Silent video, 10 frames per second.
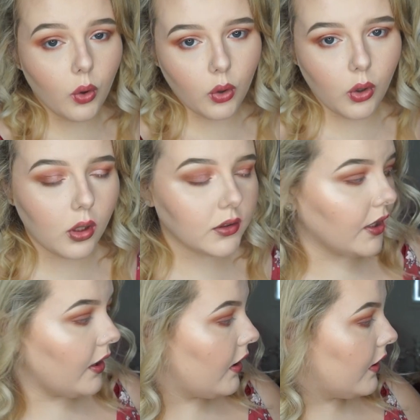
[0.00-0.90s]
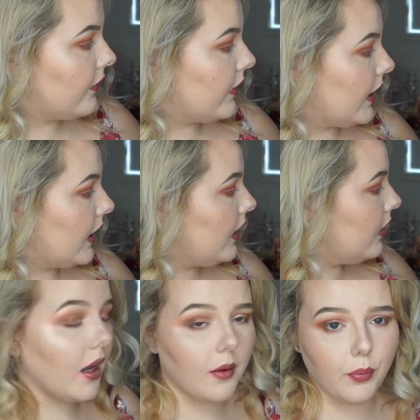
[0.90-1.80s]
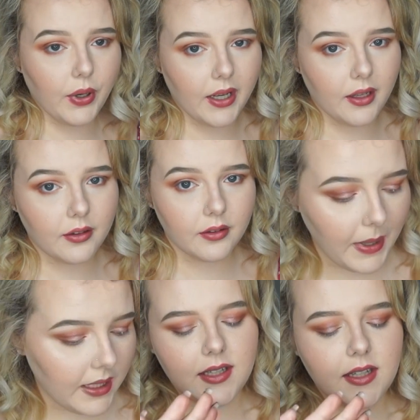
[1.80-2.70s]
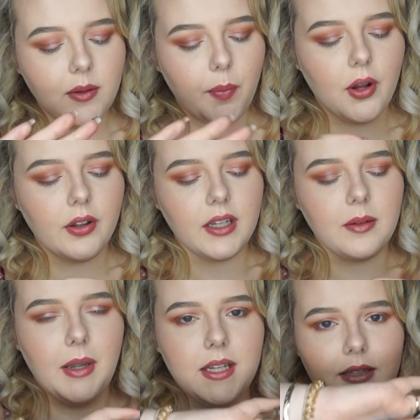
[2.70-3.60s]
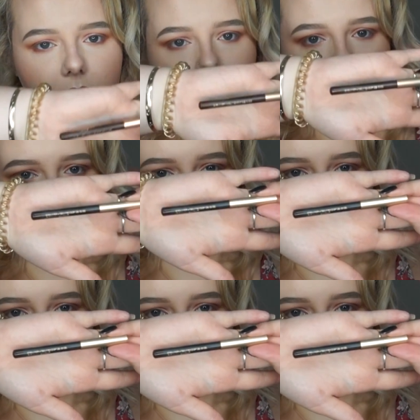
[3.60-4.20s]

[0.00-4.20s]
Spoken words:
Or alternatively, a brown pen. This is Napoleon pencil in